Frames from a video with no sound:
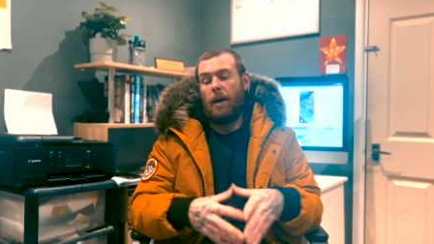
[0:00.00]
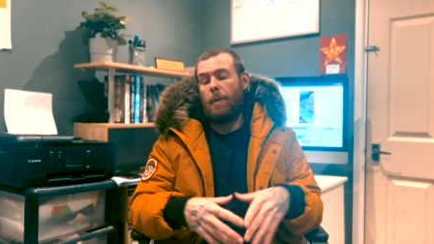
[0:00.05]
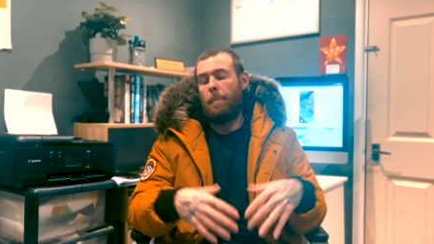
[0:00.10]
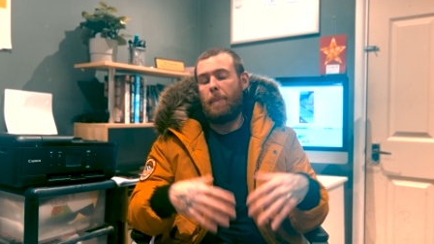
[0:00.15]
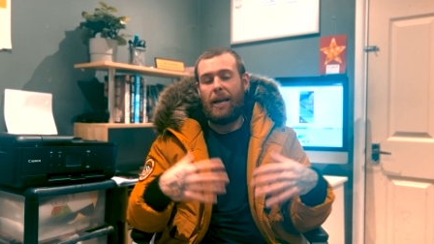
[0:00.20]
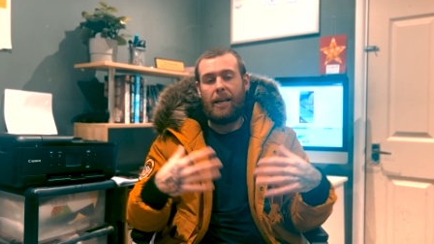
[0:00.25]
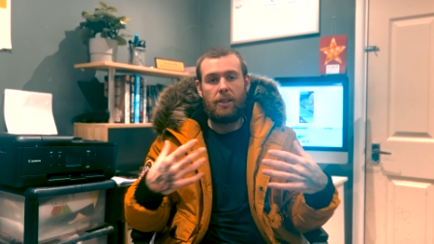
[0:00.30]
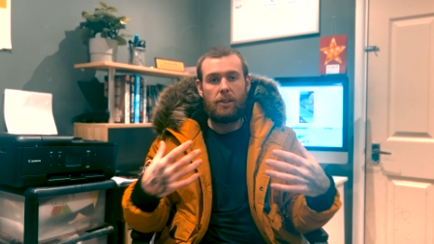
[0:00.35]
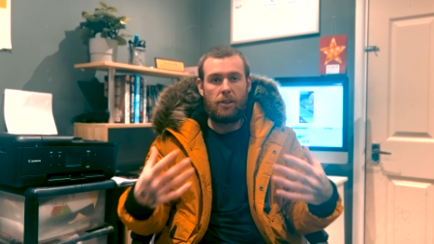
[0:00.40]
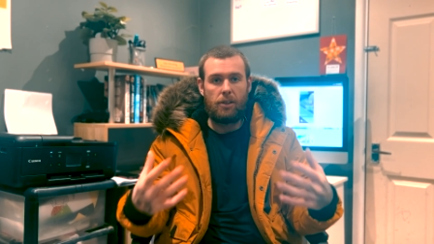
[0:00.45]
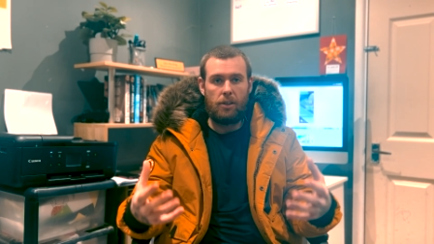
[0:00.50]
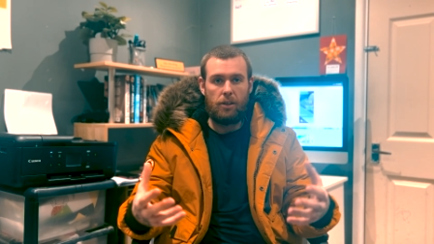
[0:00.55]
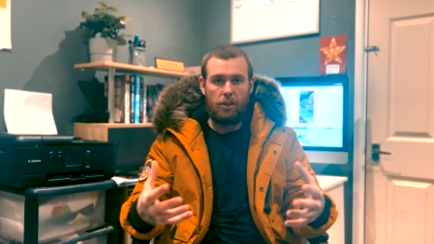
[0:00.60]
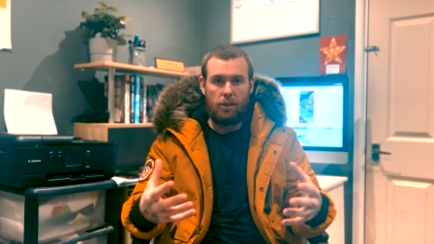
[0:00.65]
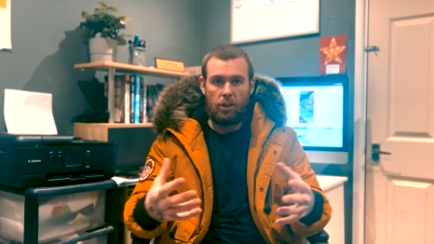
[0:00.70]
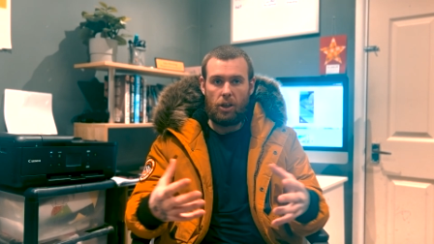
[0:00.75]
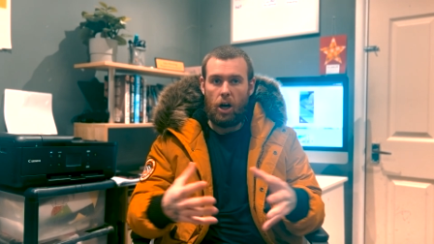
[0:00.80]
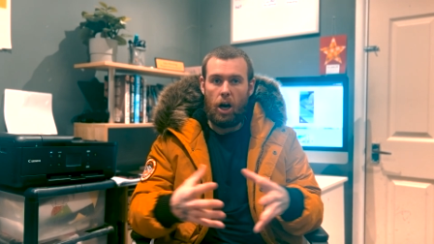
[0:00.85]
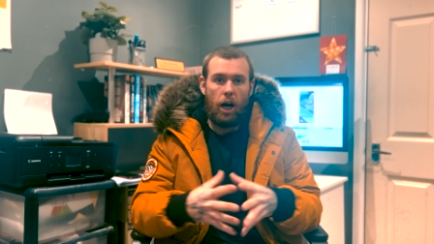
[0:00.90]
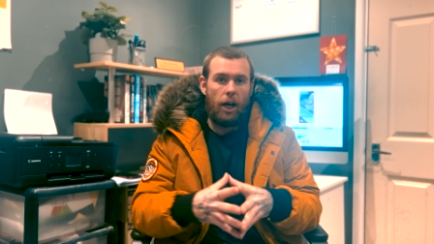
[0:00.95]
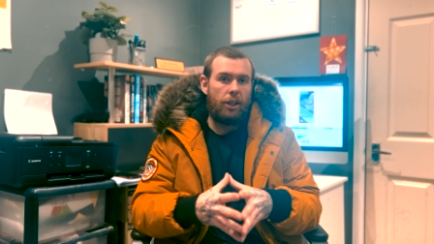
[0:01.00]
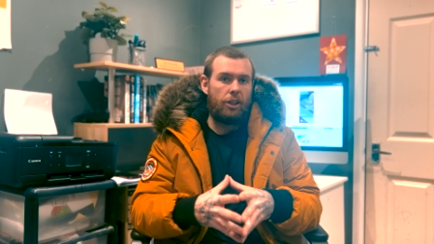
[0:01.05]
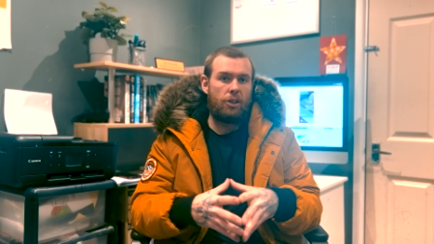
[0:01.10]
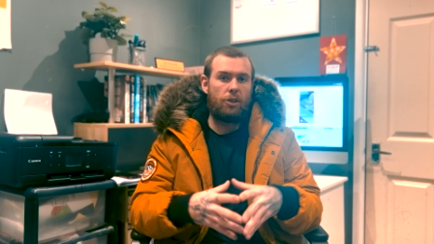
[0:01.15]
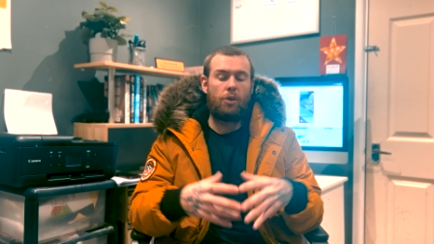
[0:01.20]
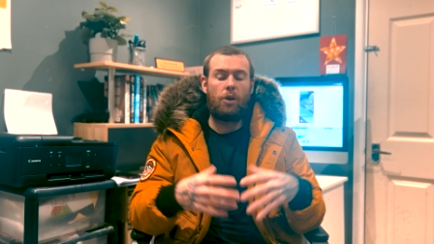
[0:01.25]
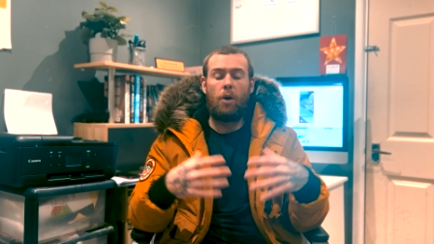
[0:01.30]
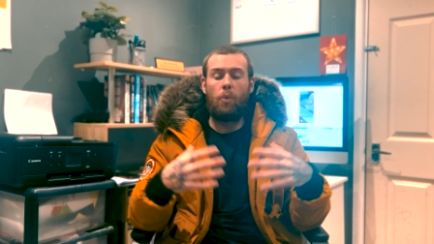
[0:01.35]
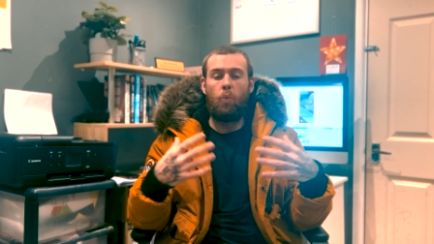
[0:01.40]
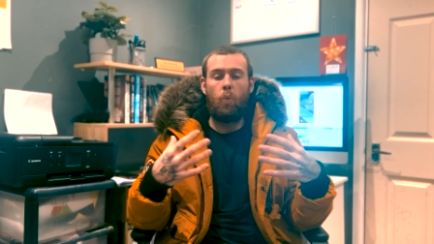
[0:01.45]
a maintenance guy,
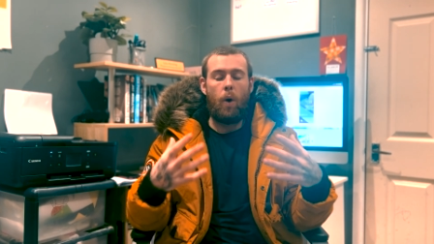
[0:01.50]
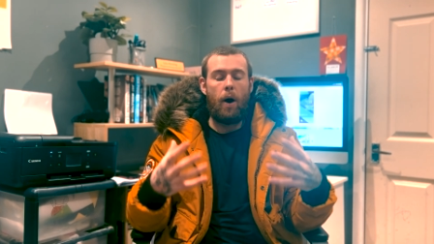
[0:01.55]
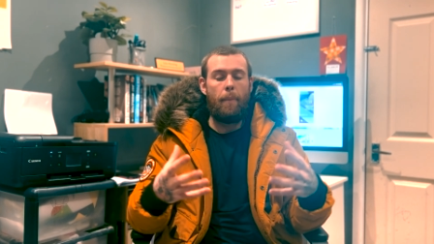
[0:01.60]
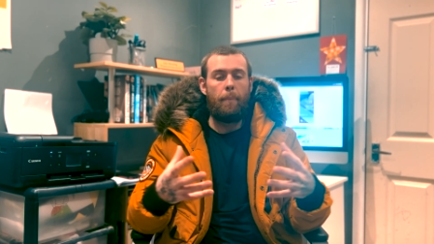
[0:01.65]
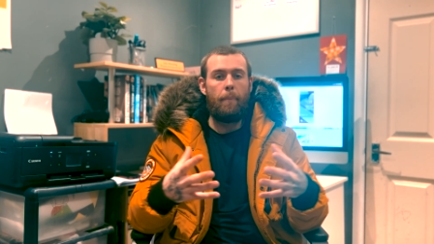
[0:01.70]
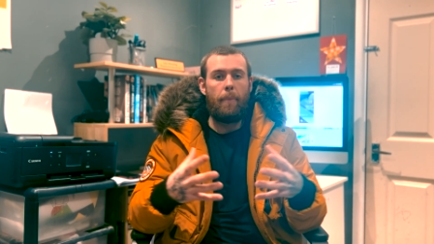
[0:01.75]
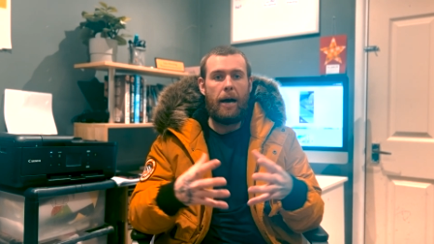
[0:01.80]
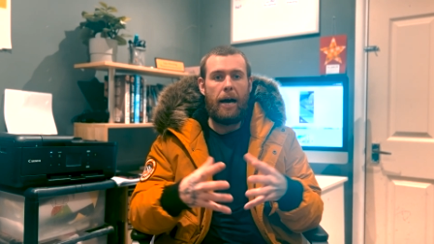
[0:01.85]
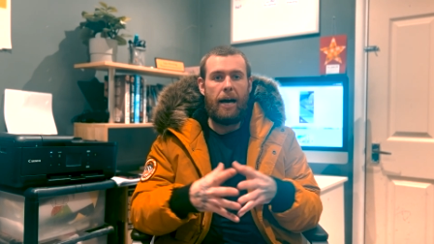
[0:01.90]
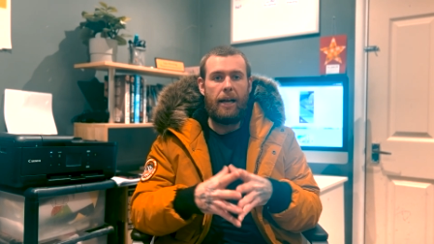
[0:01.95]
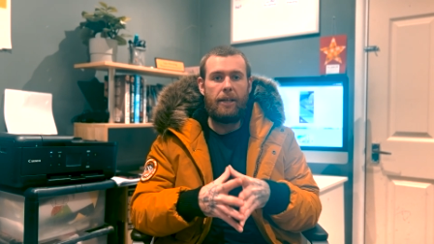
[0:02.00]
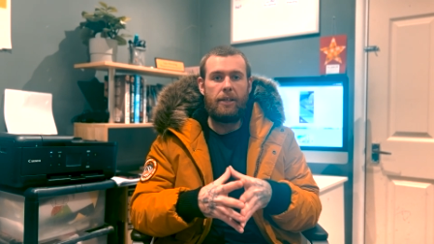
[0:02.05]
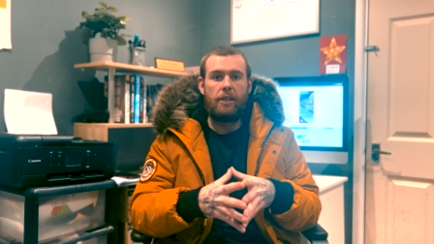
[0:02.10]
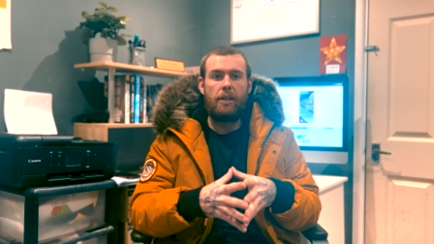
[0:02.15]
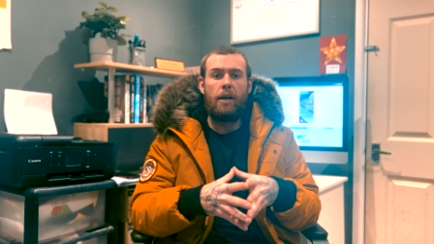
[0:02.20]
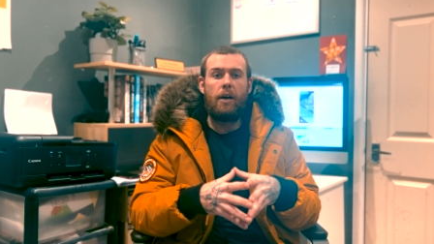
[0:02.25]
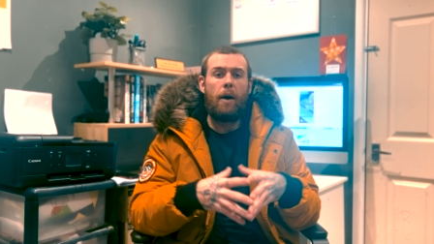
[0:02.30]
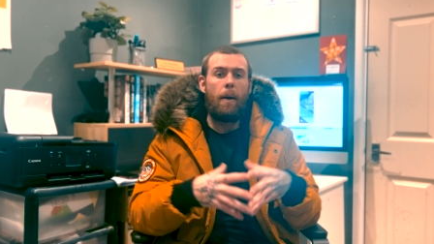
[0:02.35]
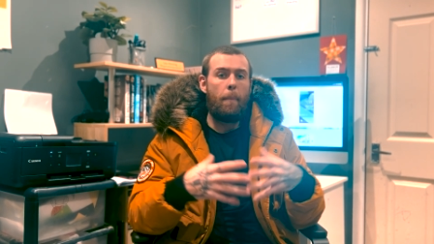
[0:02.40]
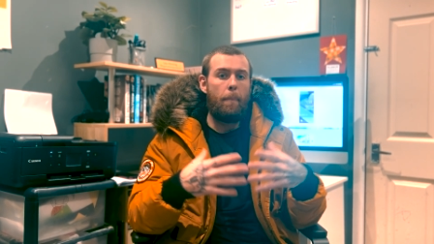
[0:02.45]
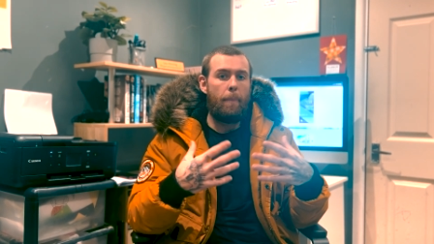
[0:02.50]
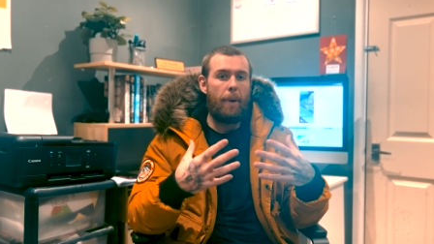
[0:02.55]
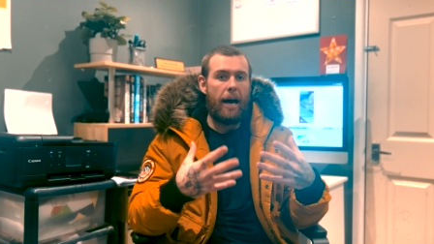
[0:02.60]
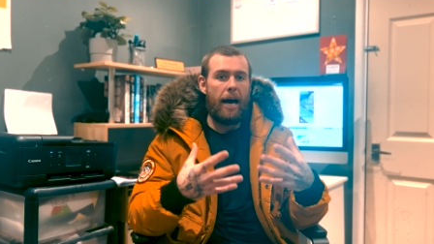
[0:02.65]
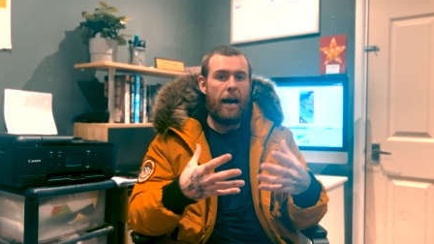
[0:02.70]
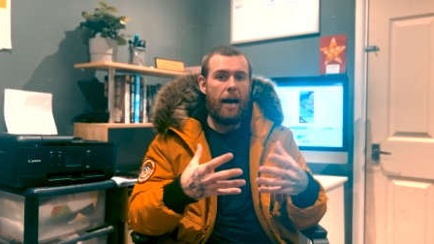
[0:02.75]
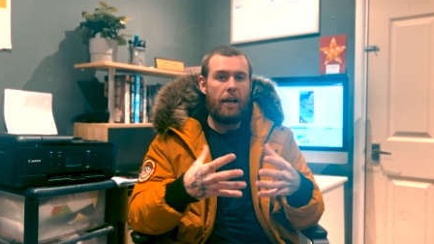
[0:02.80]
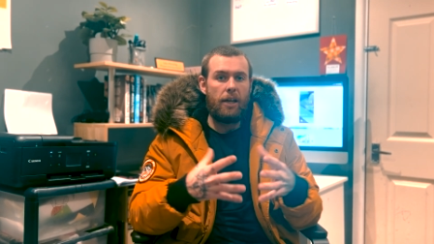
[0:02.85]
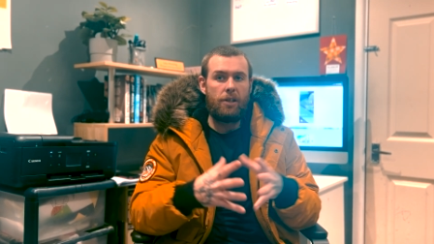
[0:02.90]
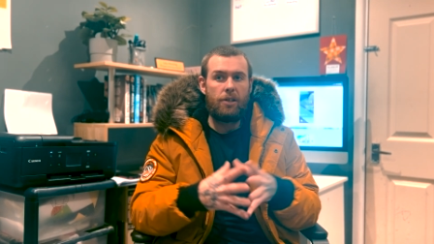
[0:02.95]
just a one-man
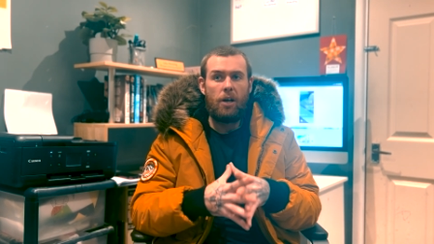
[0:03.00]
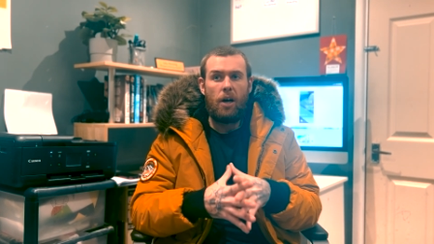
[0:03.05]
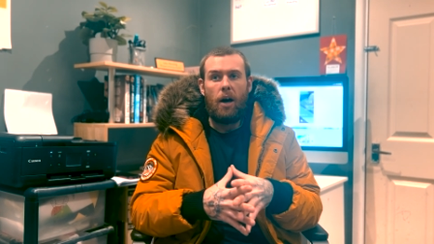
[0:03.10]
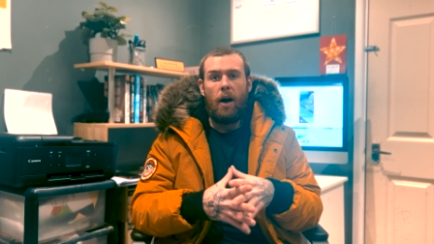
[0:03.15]
band,